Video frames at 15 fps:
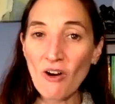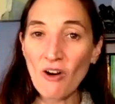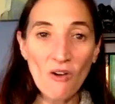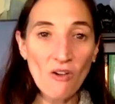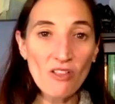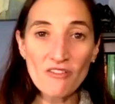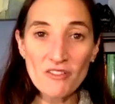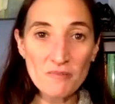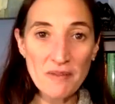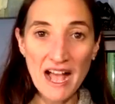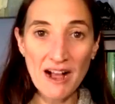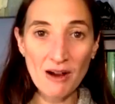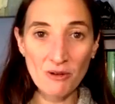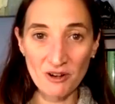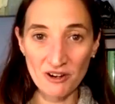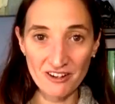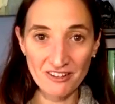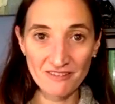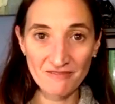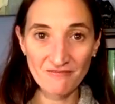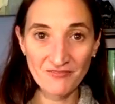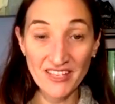all of the power
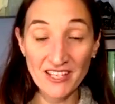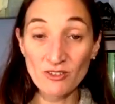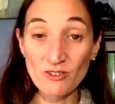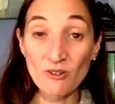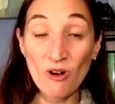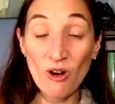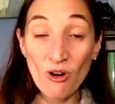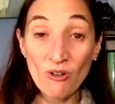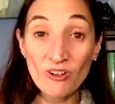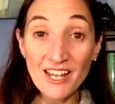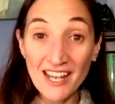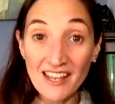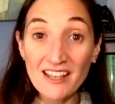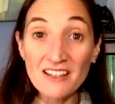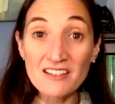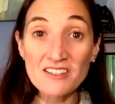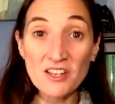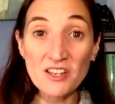in your own hands,